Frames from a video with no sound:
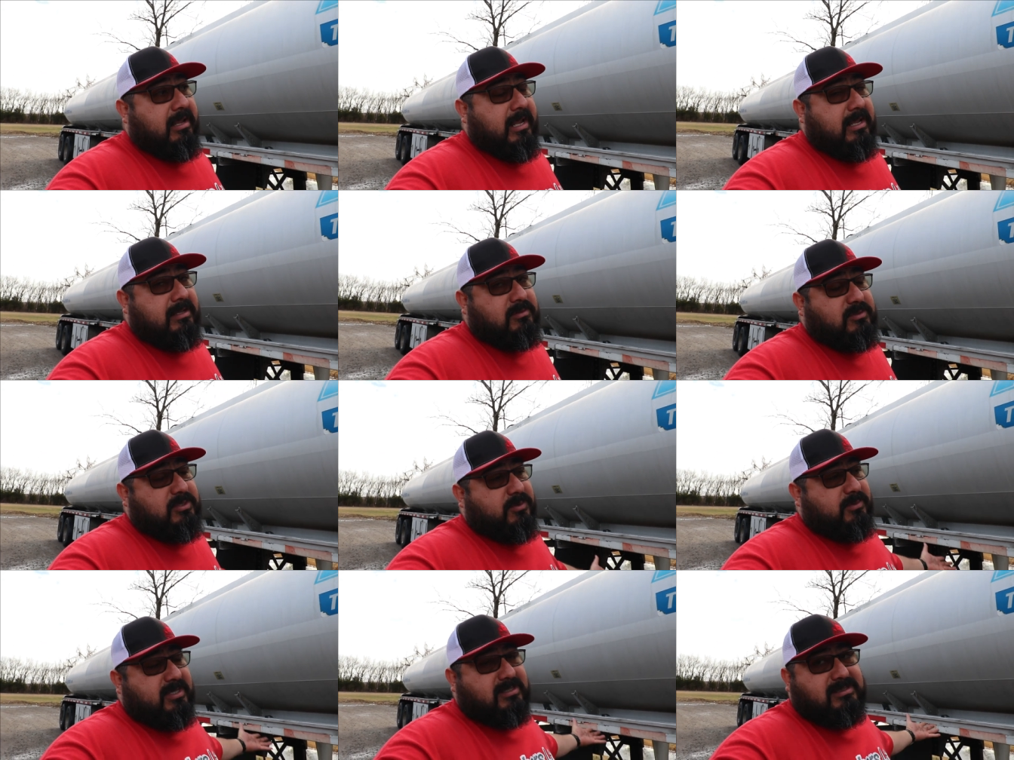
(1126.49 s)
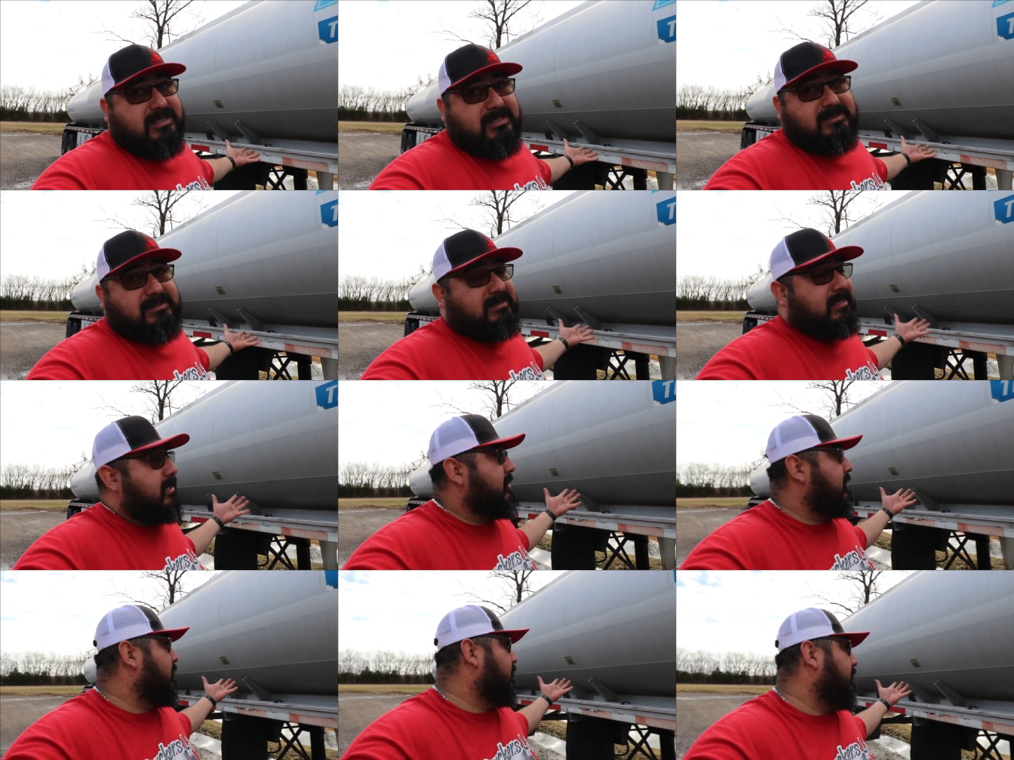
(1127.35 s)
And so this is
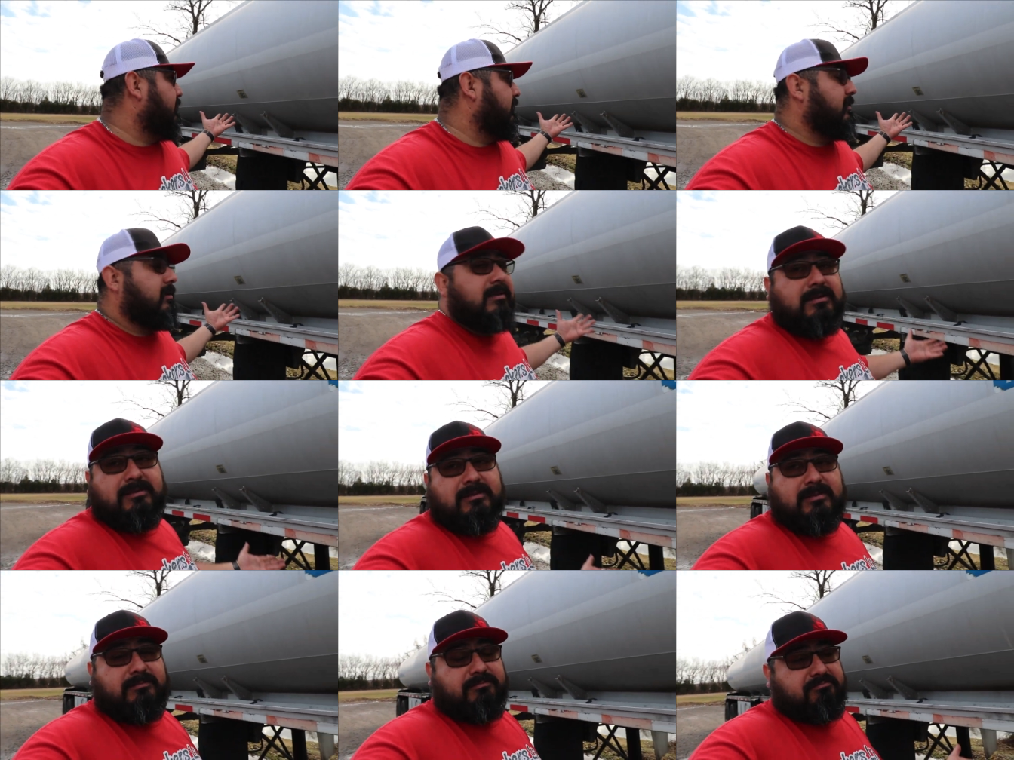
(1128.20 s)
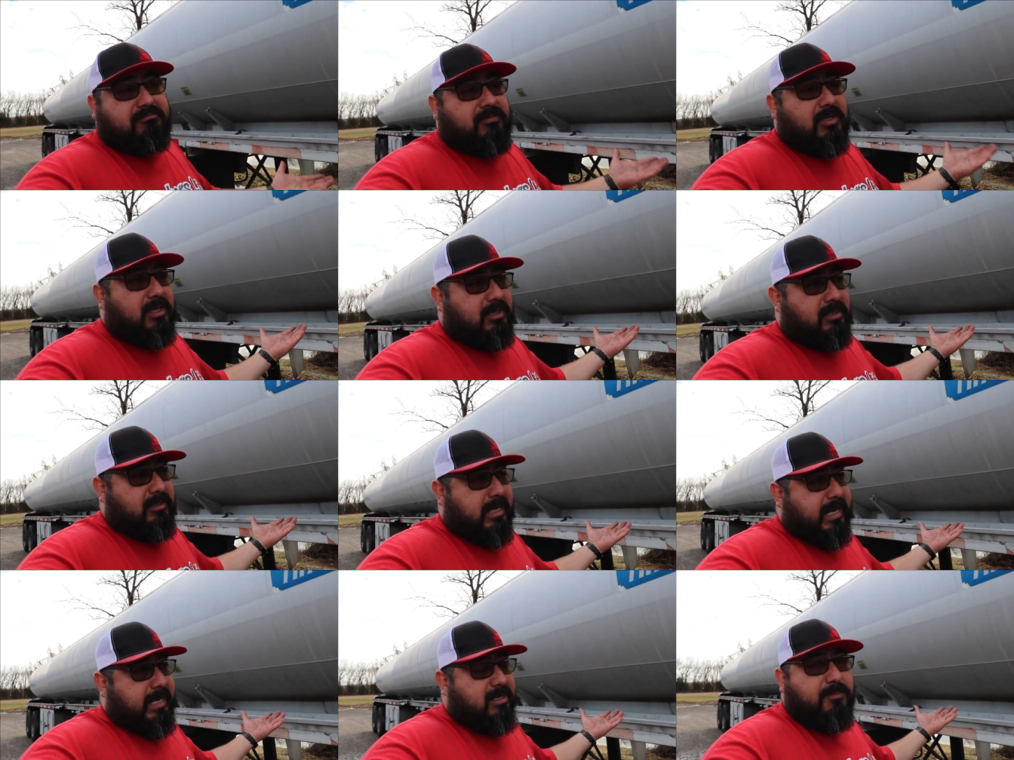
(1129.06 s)
uh,
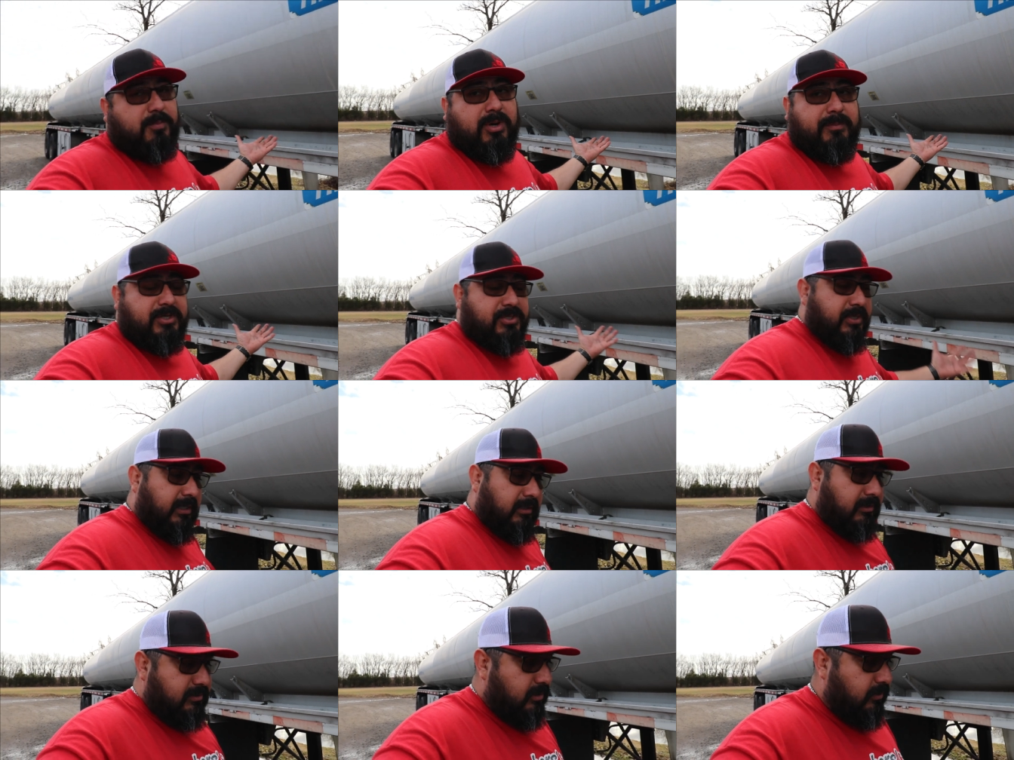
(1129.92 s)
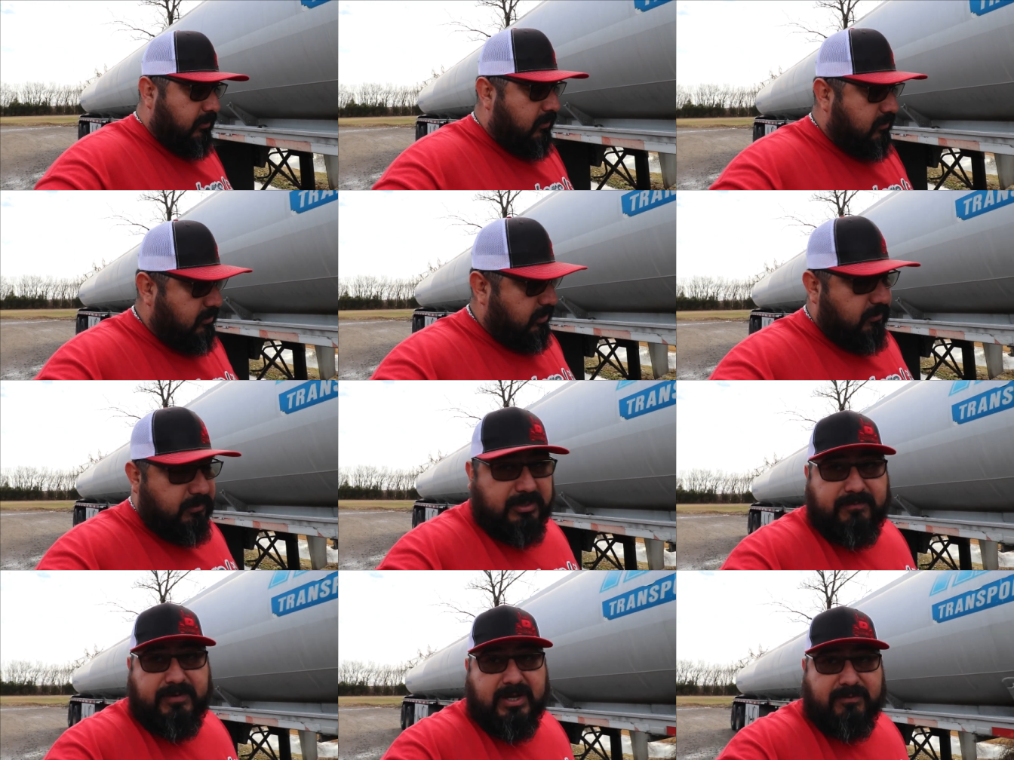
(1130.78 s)
a compartment trailer. So those of you
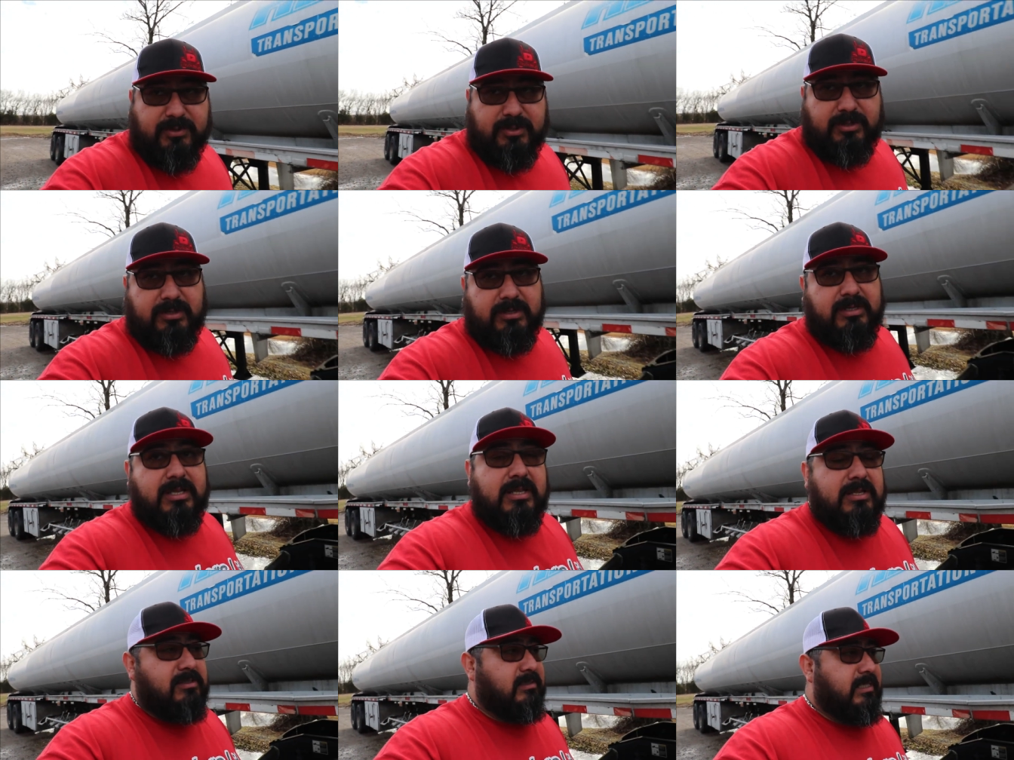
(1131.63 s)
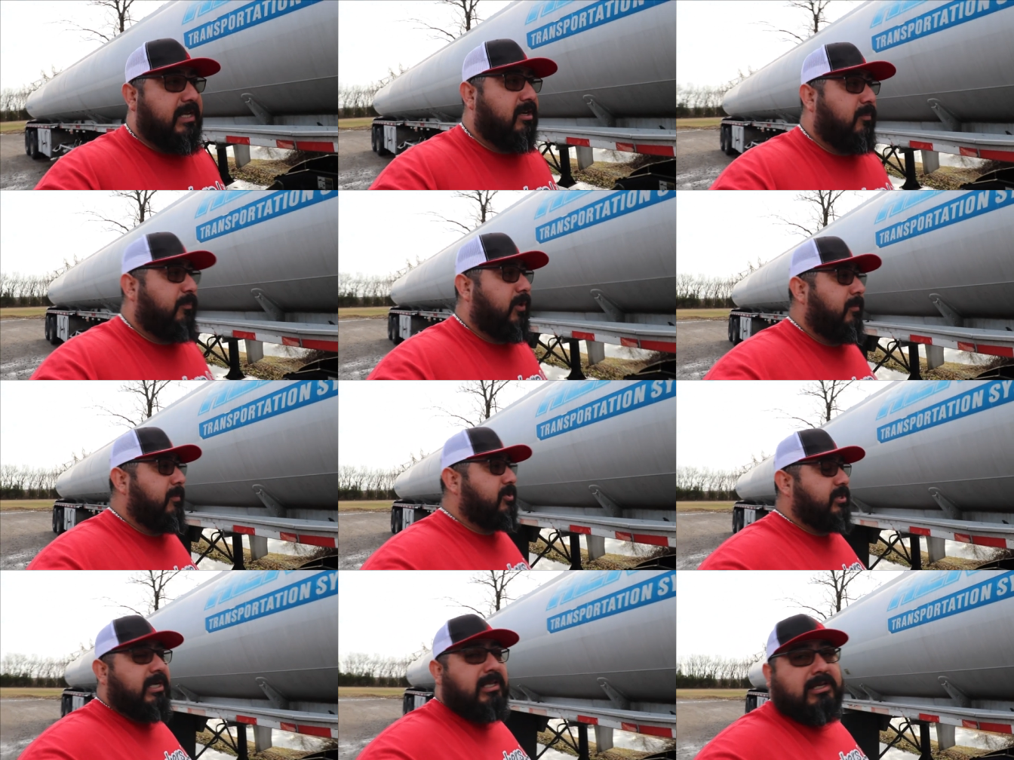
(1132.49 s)
that have never seen a
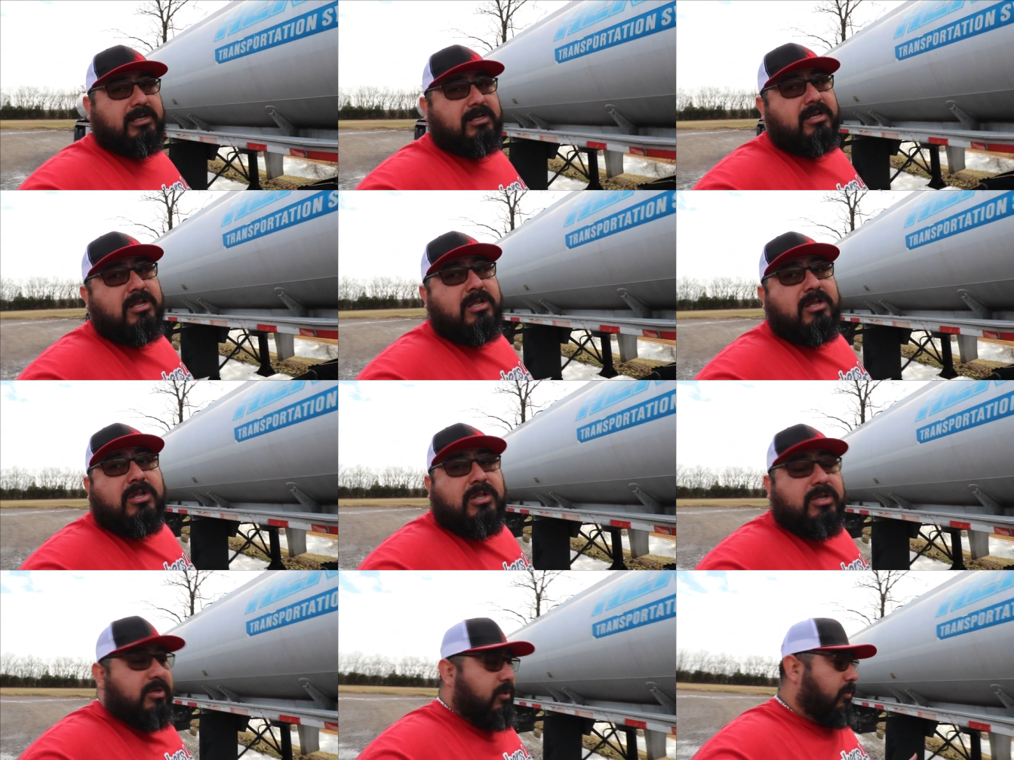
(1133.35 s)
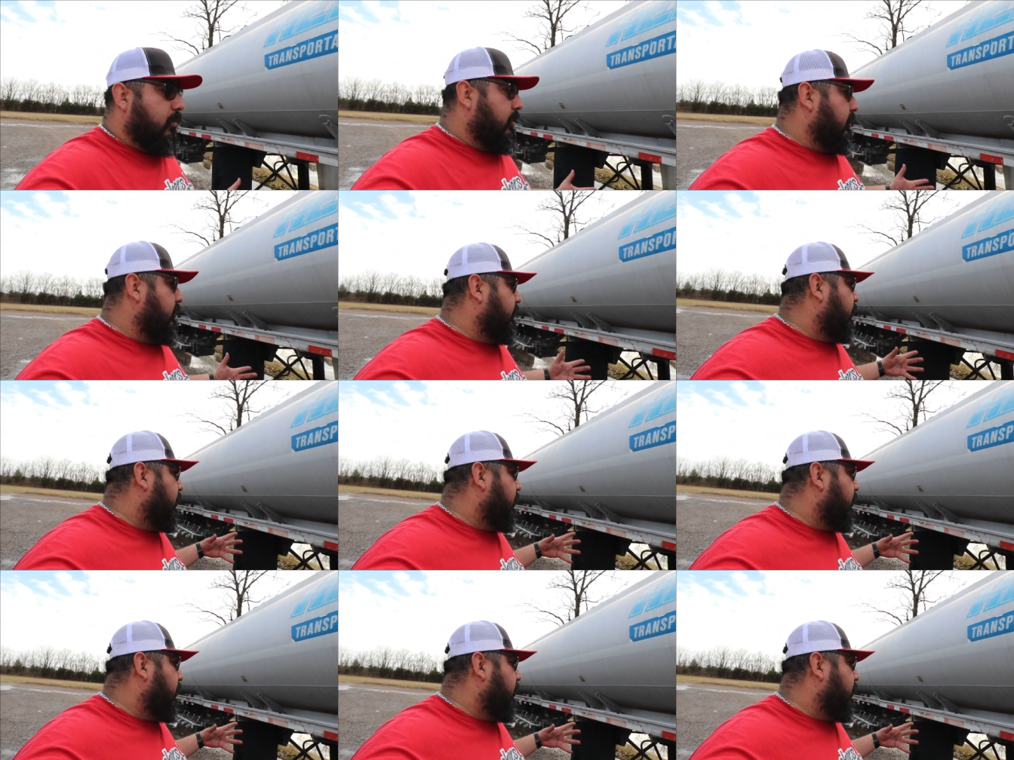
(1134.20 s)
compartment trailer or